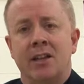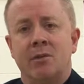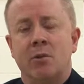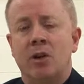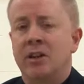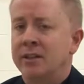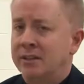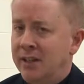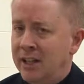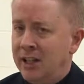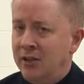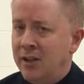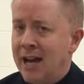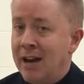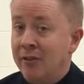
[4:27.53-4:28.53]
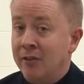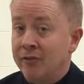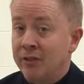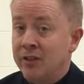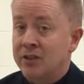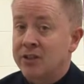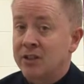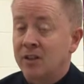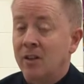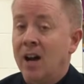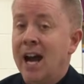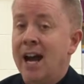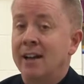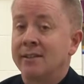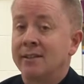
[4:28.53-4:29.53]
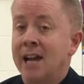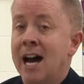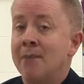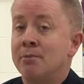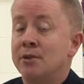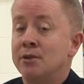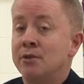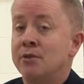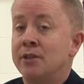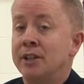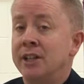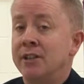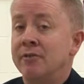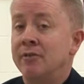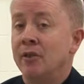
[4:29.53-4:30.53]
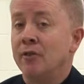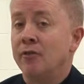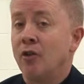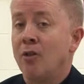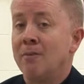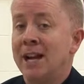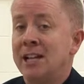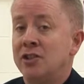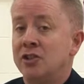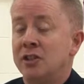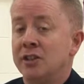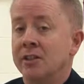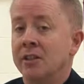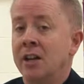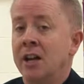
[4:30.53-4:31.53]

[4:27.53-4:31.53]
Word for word: We'll continue to have a first class opportunity for formation